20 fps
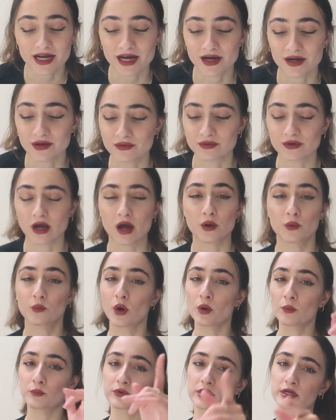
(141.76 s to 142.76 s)
now. I
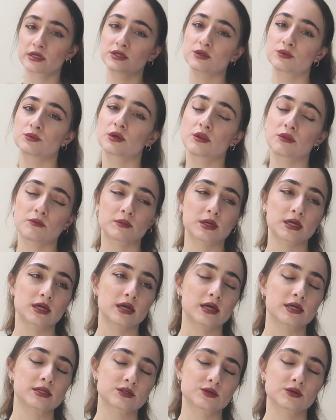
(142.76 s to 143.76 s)
won't bring you with me as